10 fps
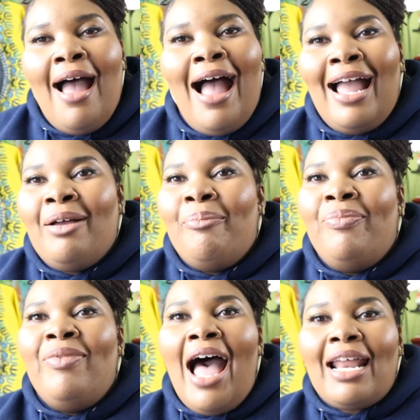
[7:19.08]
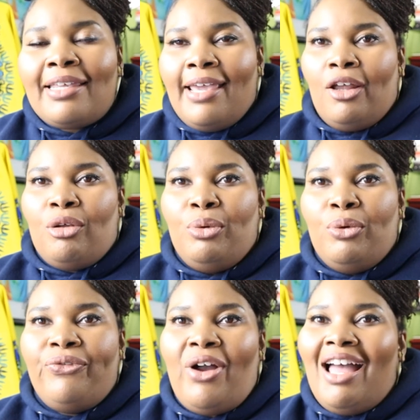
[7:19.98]
I am not accountable
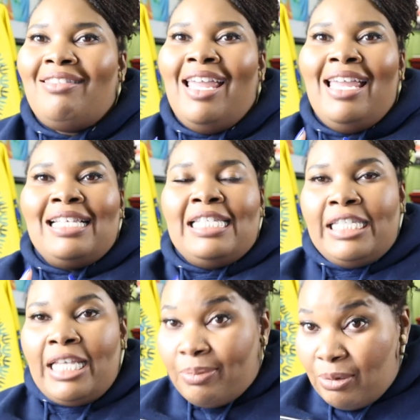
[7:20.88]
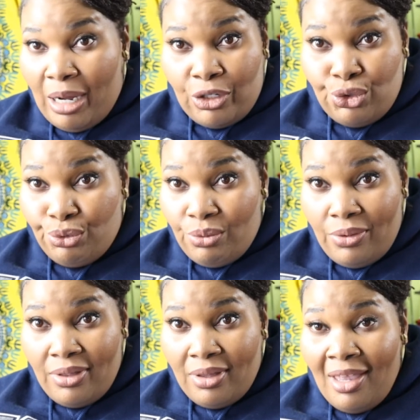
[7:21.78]
for how they accept my
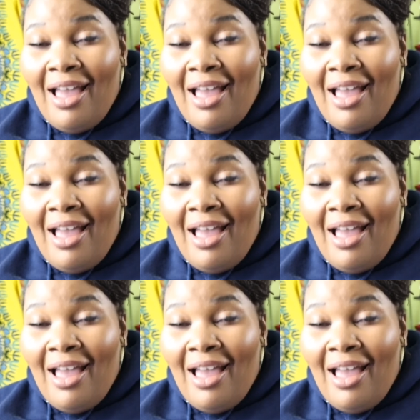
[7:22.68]
truth.